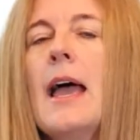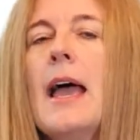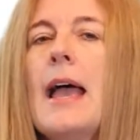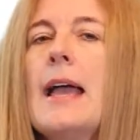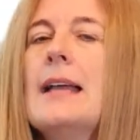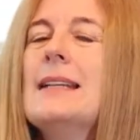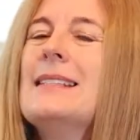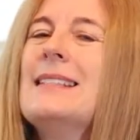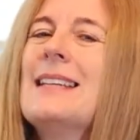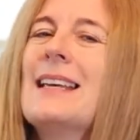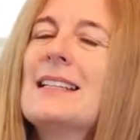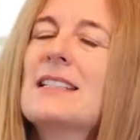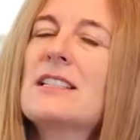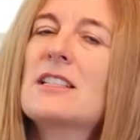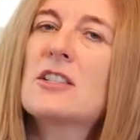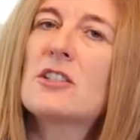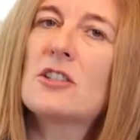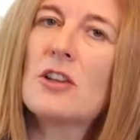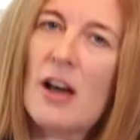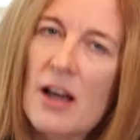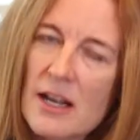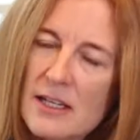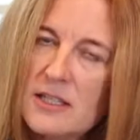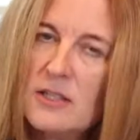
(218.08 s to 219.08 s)
And
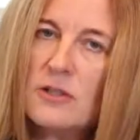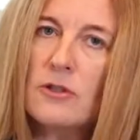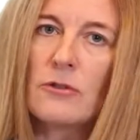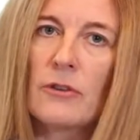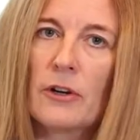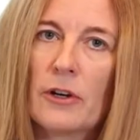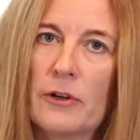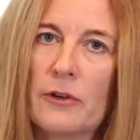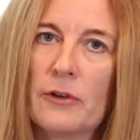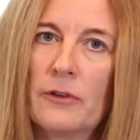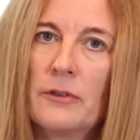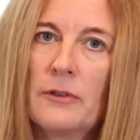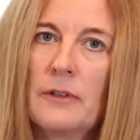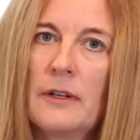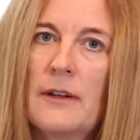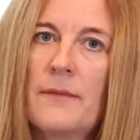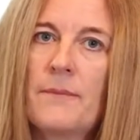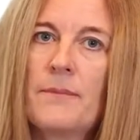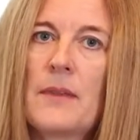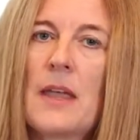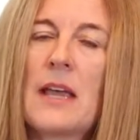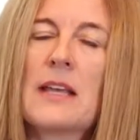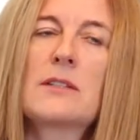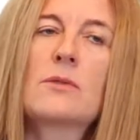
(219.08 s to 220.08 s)
testosterone,
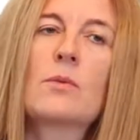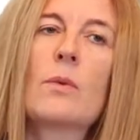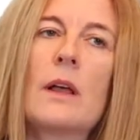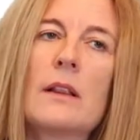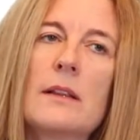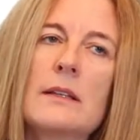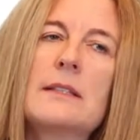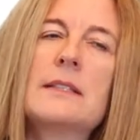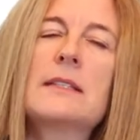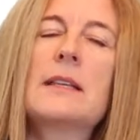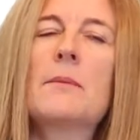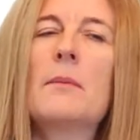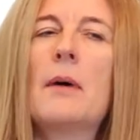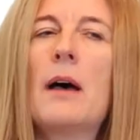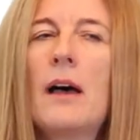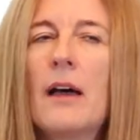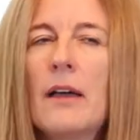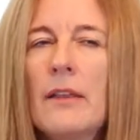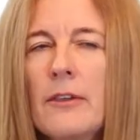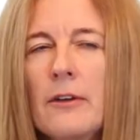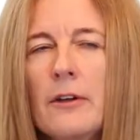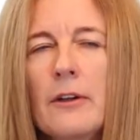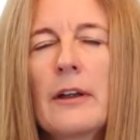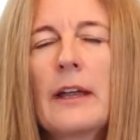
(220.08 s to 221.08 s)
as well as some
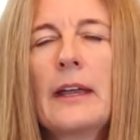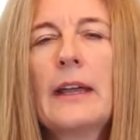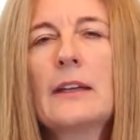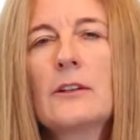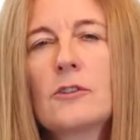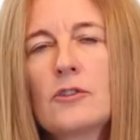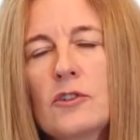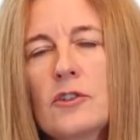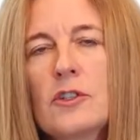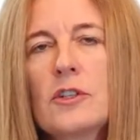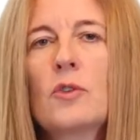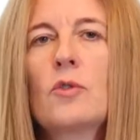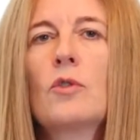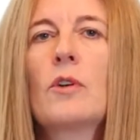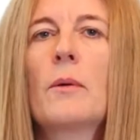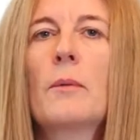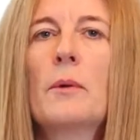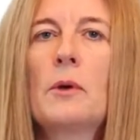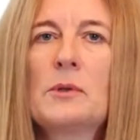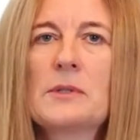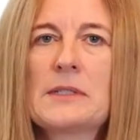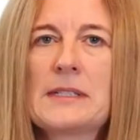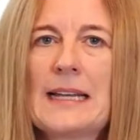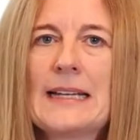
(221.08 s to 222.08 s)
other androgen
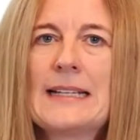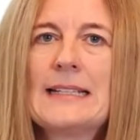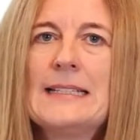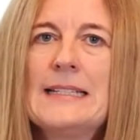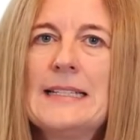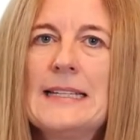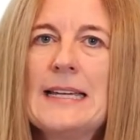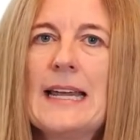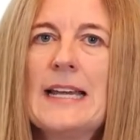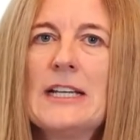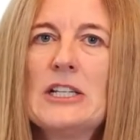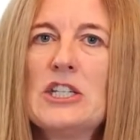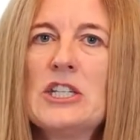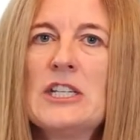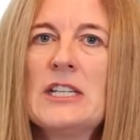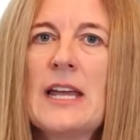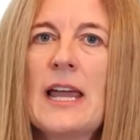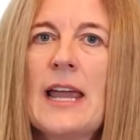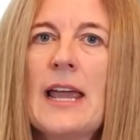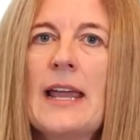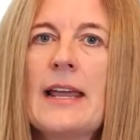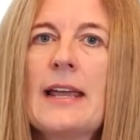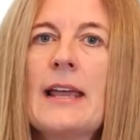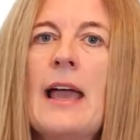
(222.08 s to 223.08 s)
hormones like
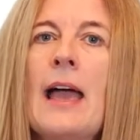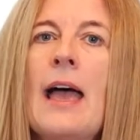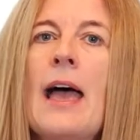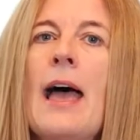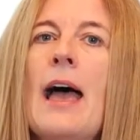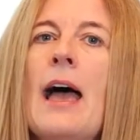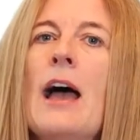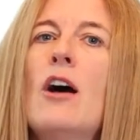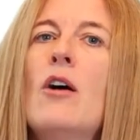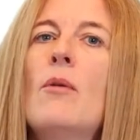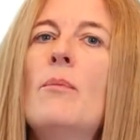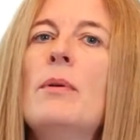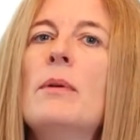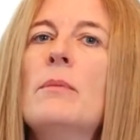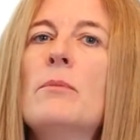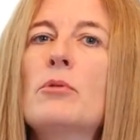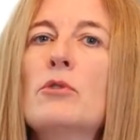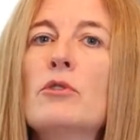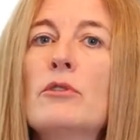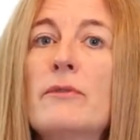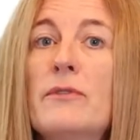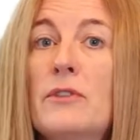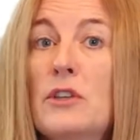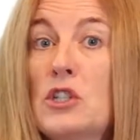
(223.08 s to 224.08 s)
DHEA, help
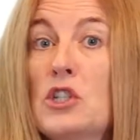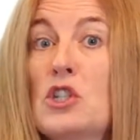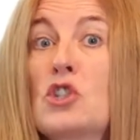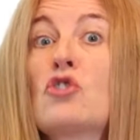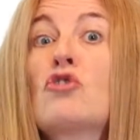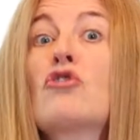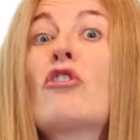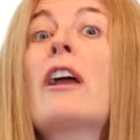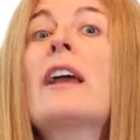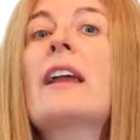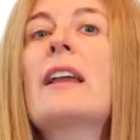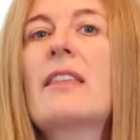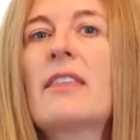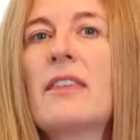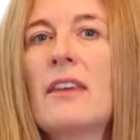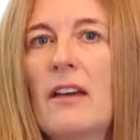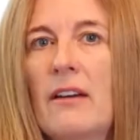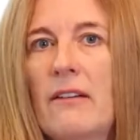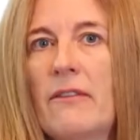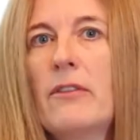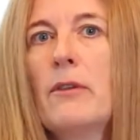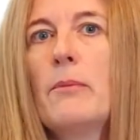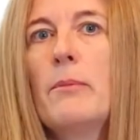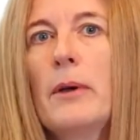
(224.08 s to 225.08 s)
improve the strength
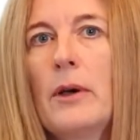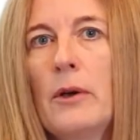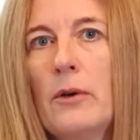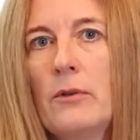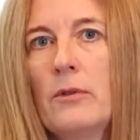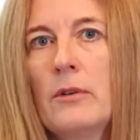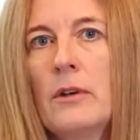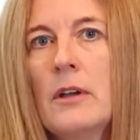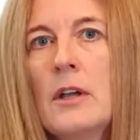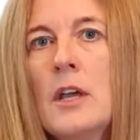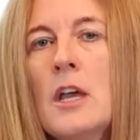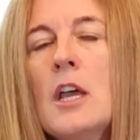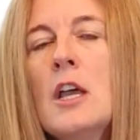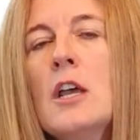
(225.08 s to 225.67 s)
of the bone.